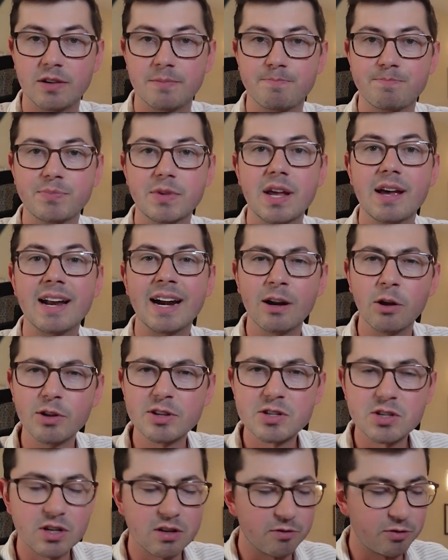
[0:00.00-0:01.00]
And I know
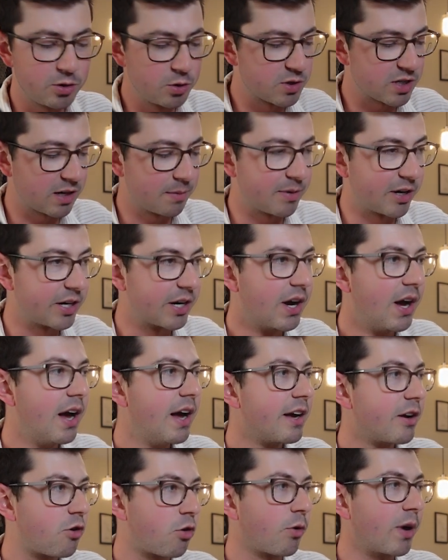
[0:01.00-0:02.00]
this is confusing, but
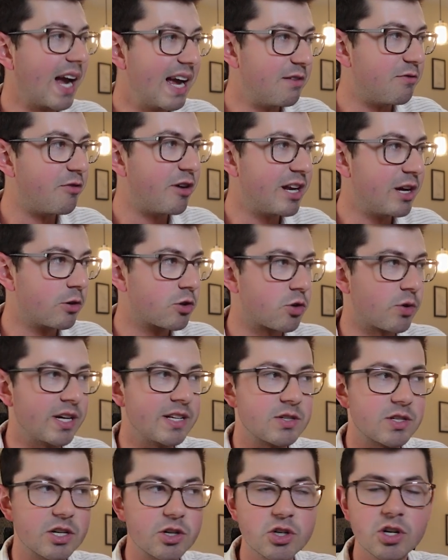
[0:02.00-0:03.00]
create video
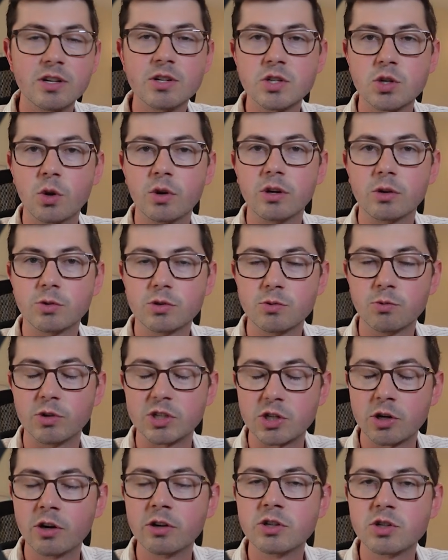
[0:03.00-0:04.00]
transition is going to
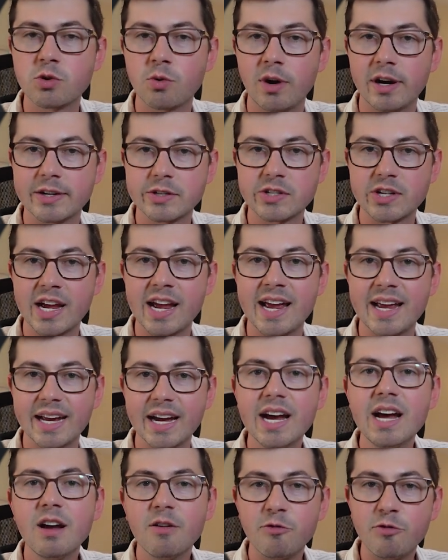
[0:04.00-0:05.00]
return to us
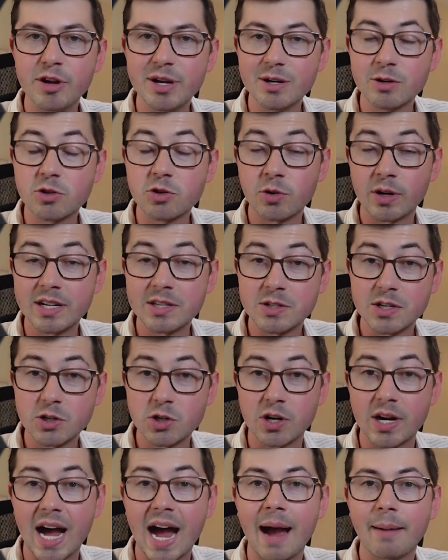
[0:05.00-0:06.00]
a video
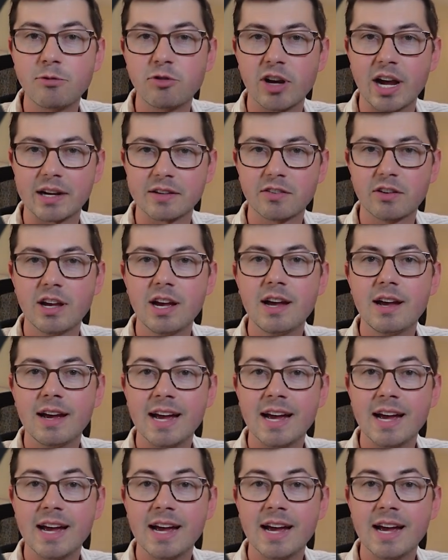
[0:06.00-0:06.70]
transition object.